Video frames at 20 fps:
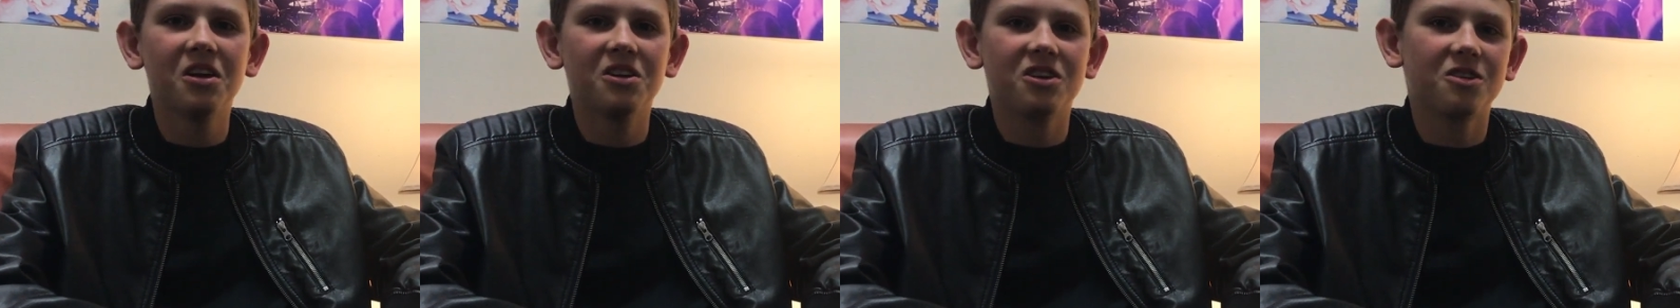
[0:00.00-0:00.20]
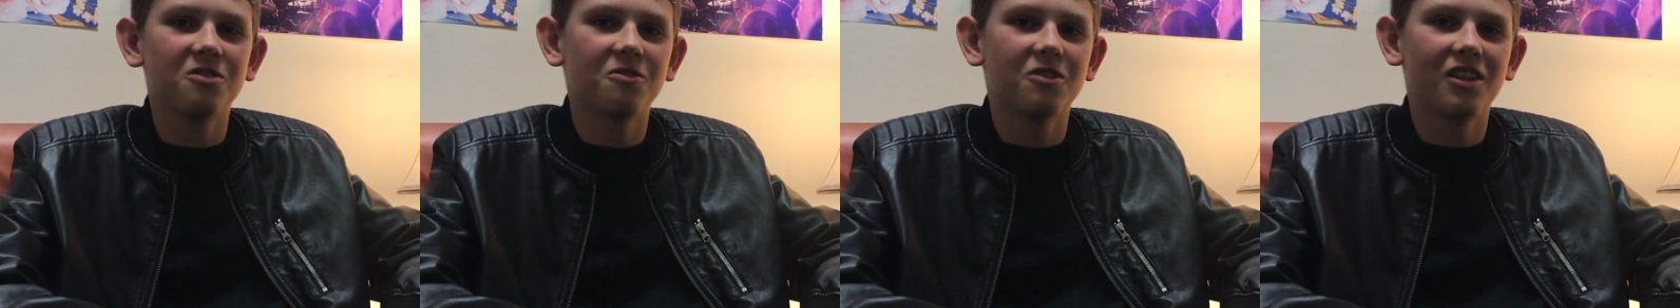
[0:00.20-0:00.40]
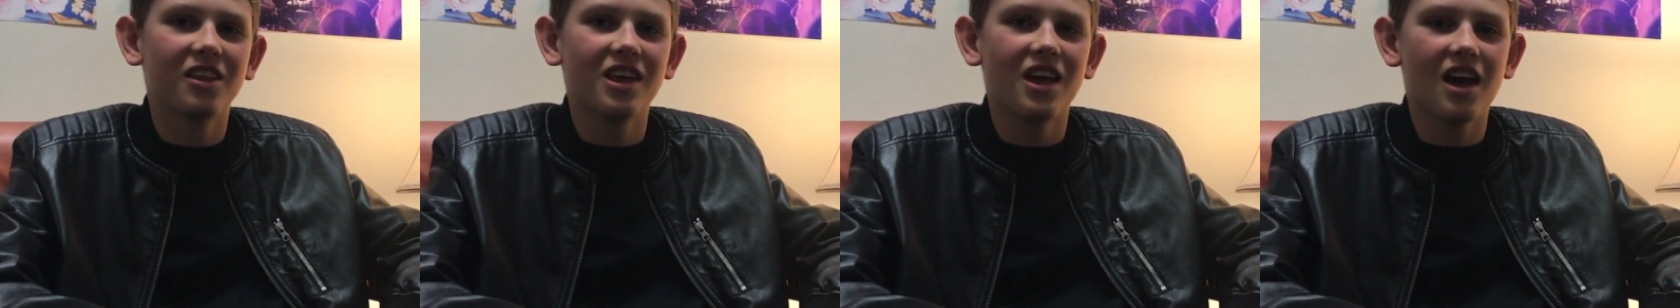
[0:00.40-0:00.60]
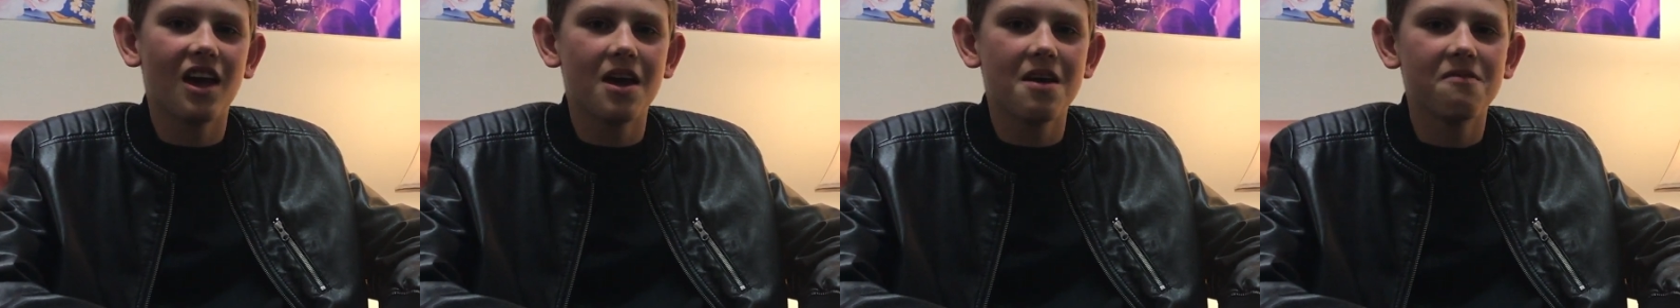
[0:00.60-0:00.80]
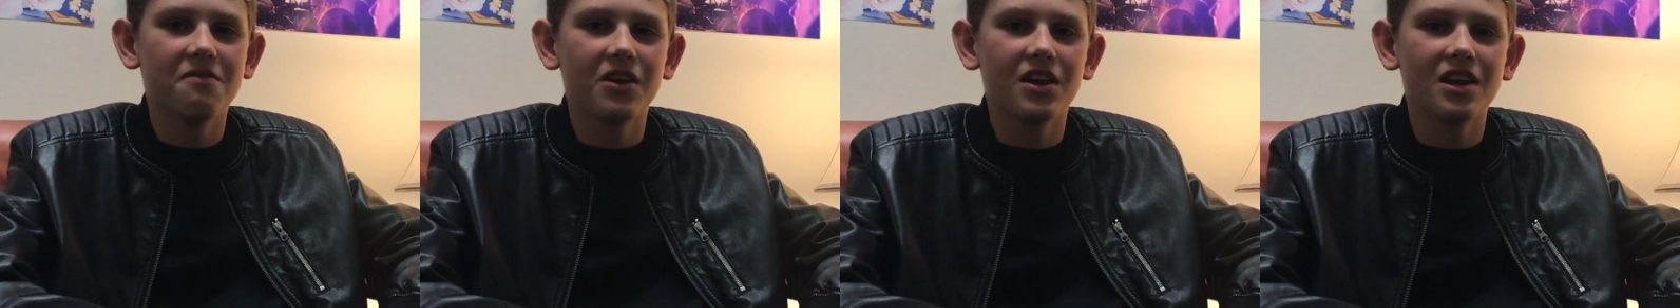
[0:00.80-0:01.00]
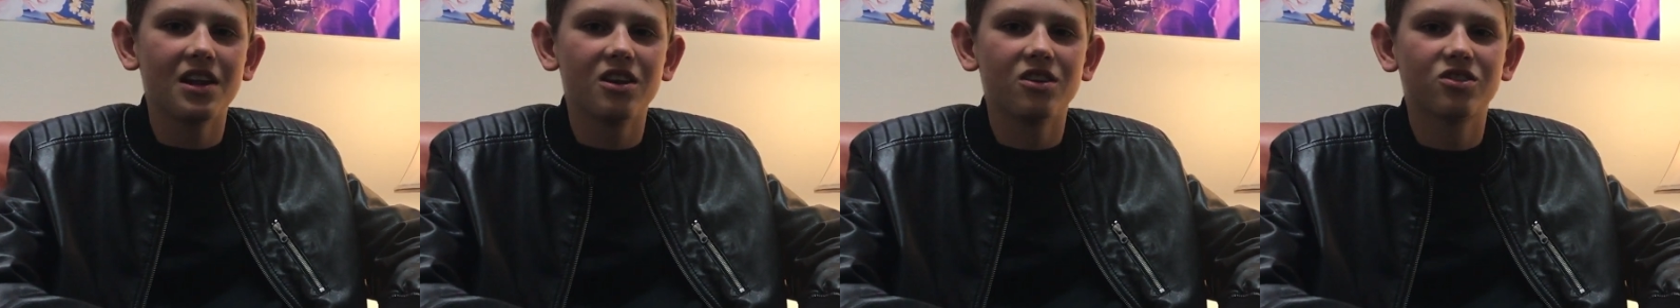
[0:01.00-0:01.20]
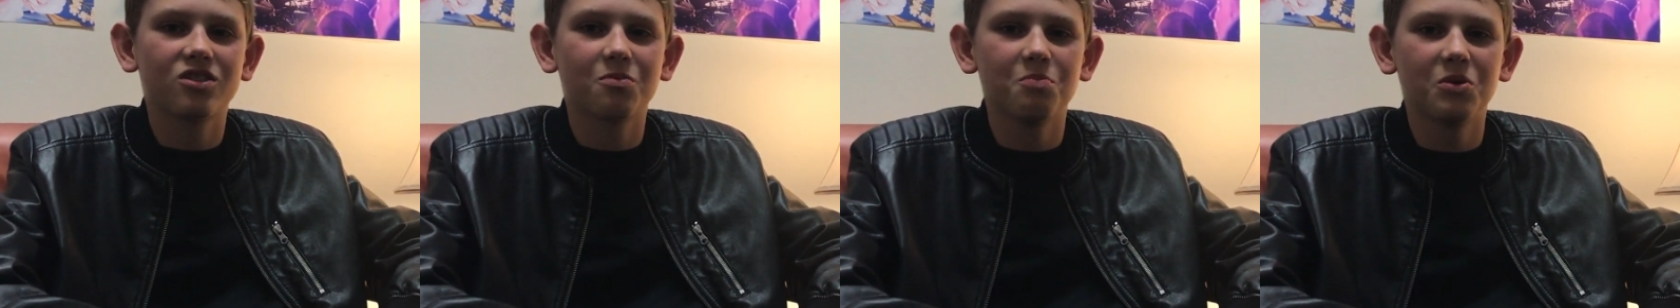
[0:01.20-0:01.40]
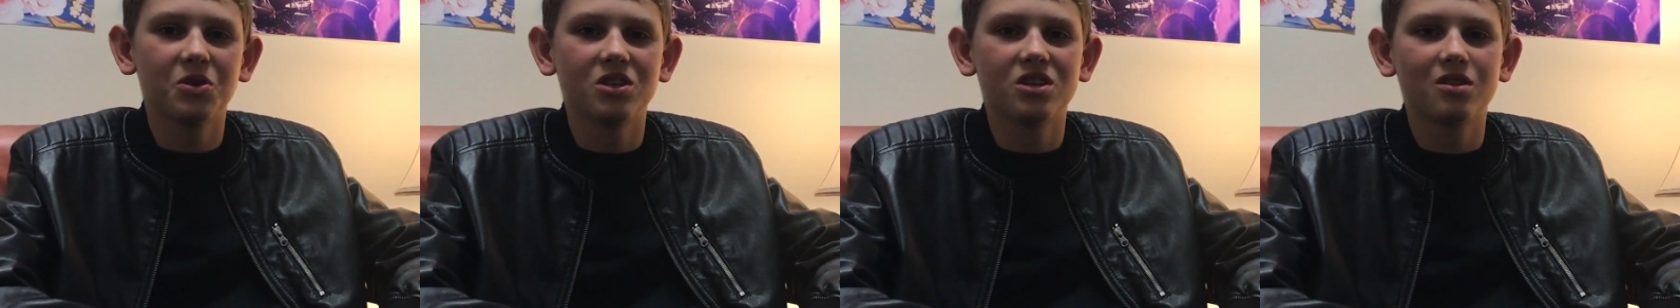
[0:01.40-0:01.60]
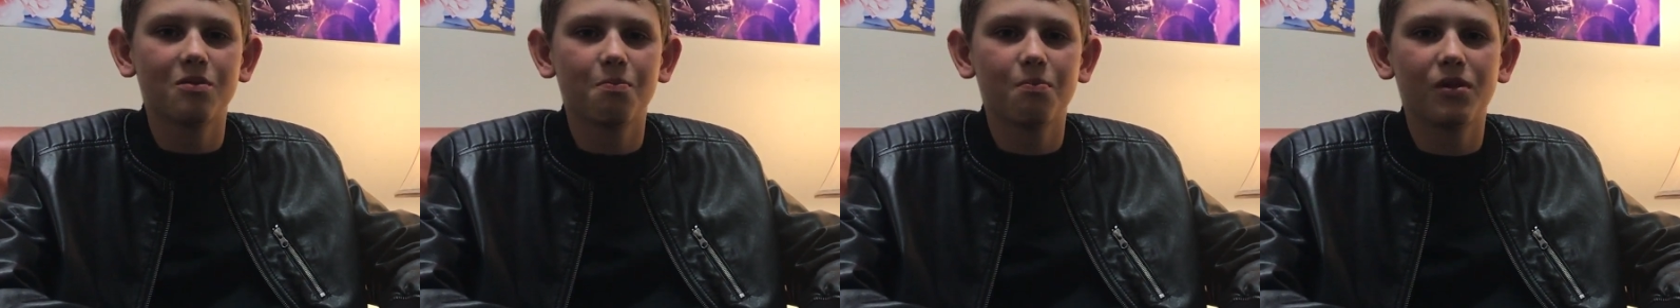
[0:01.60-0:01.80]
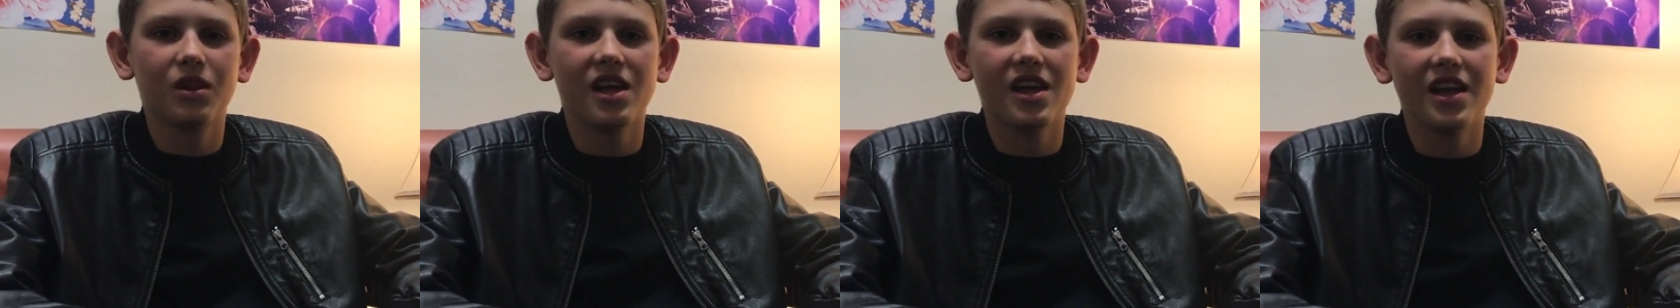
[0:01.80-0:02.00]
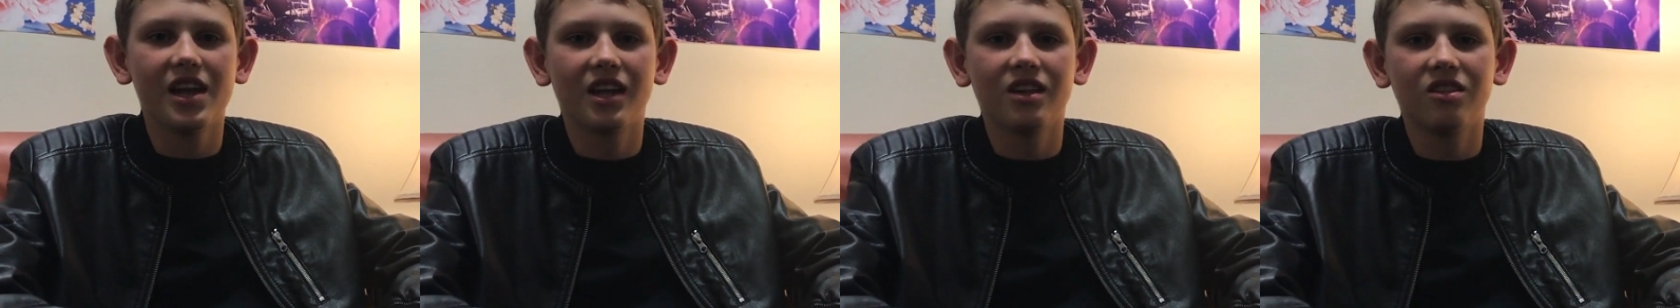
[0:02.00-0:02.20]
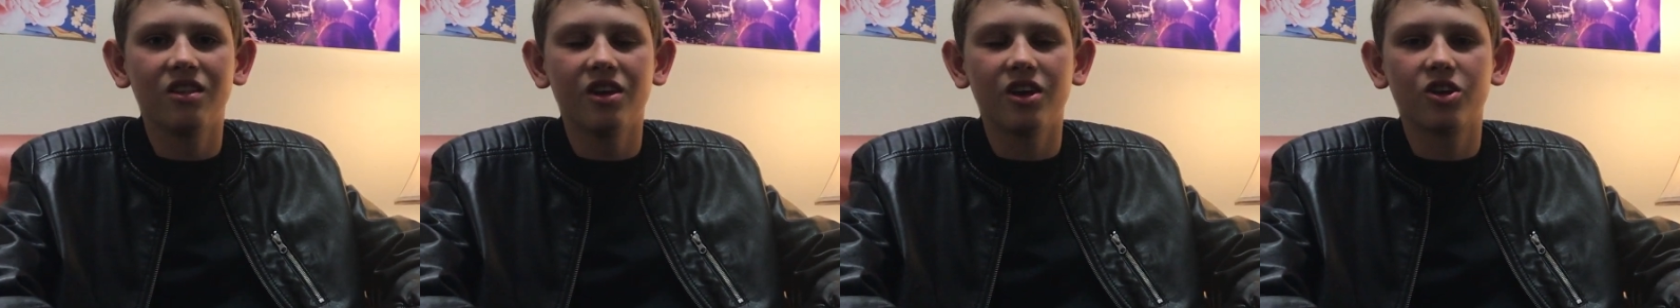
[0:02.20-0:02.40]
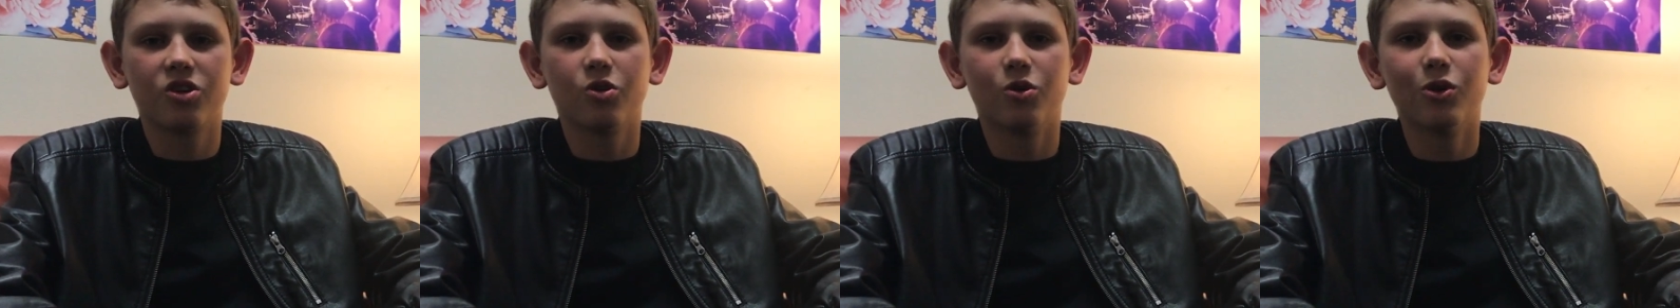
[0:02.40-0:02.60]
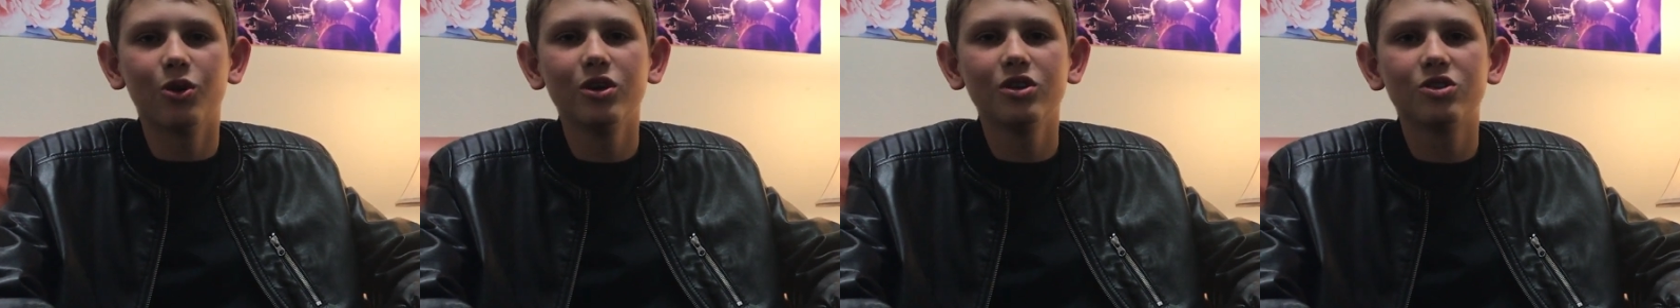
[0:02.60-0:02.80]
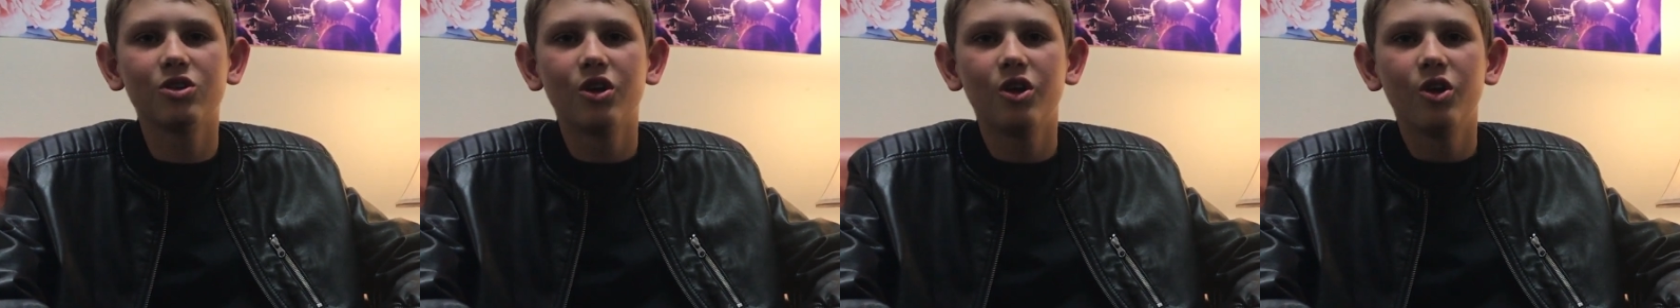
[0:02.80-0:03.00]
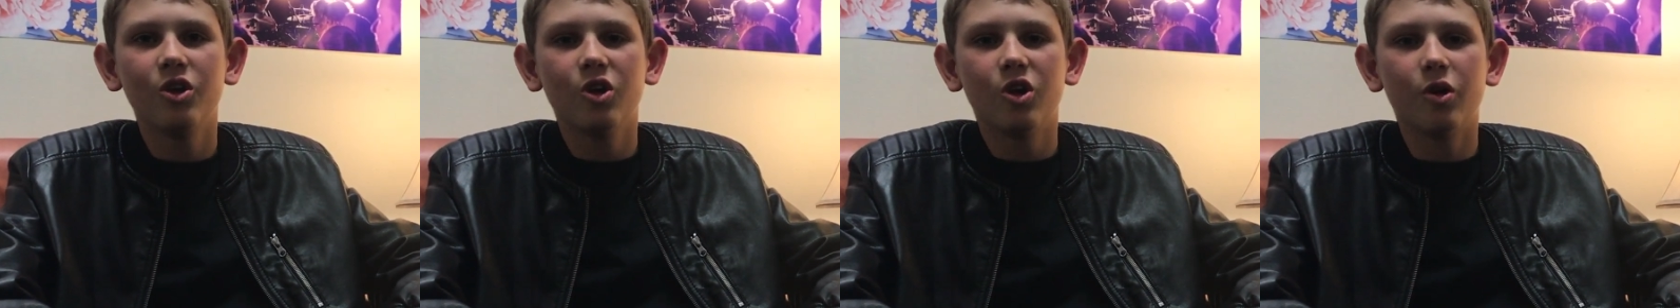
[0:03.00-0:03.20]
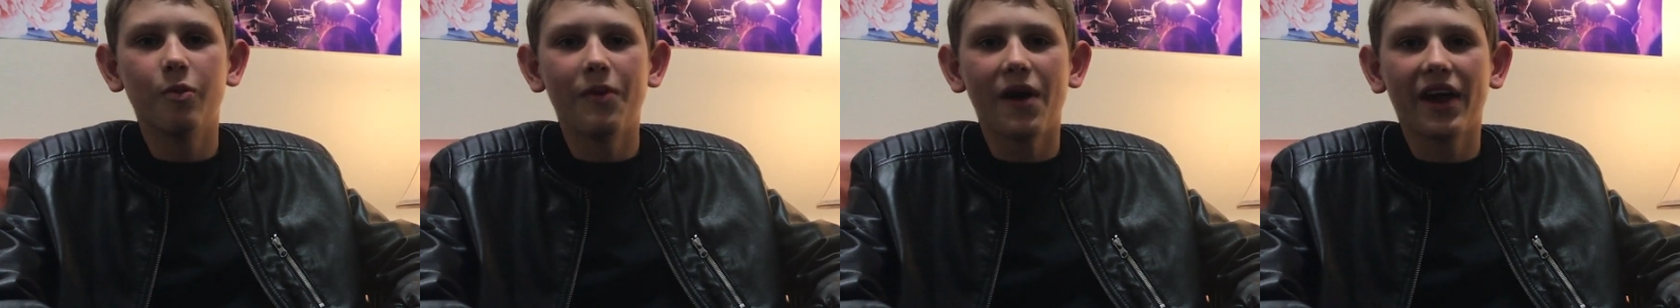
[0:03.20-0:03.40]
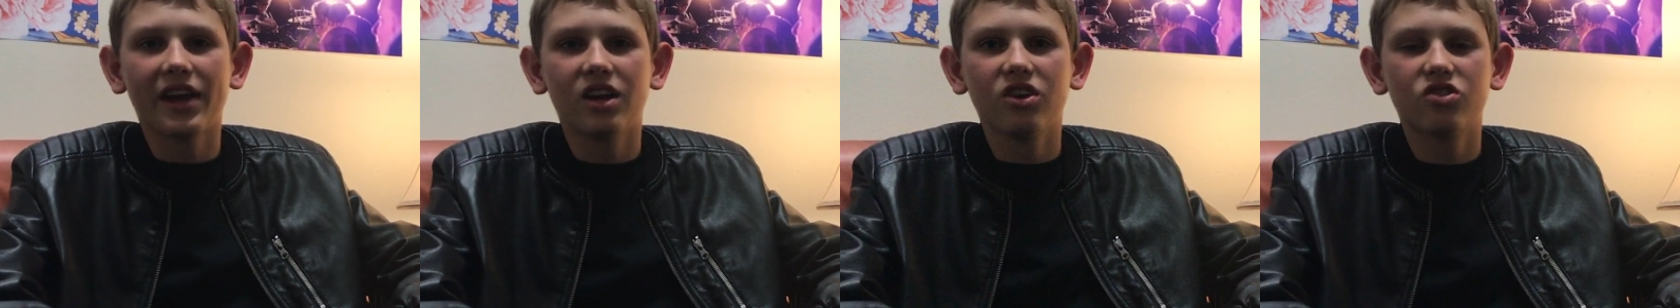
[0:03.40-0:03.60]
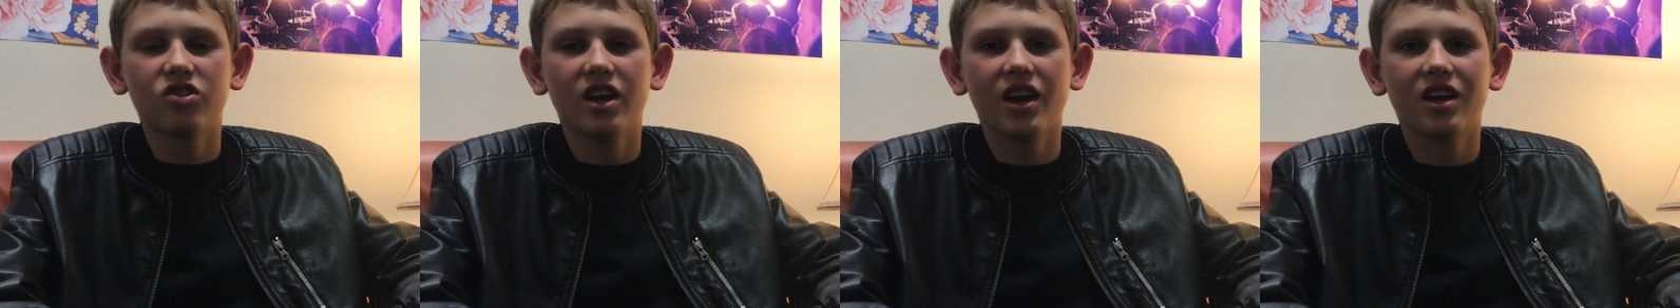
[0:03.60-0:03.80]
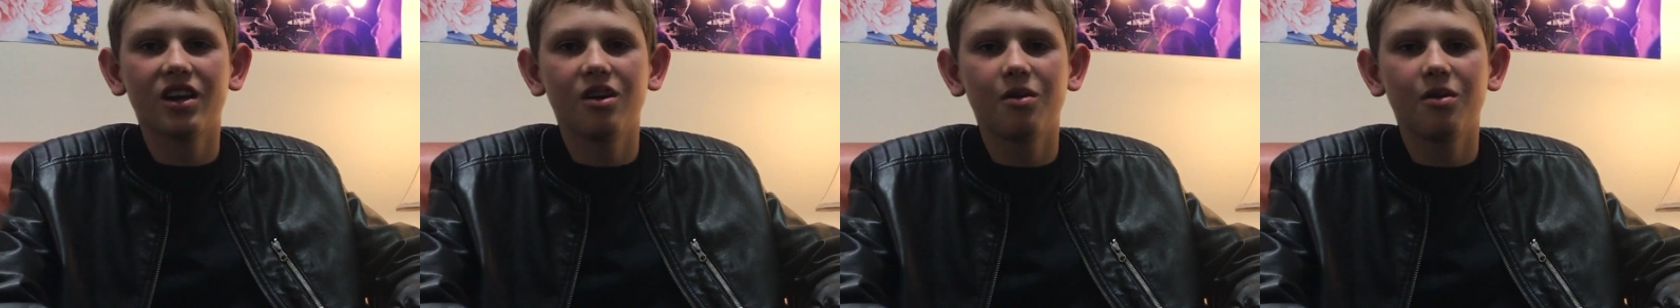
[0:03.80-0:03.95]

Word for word: didn't really have any instruments playing the chords or backing track,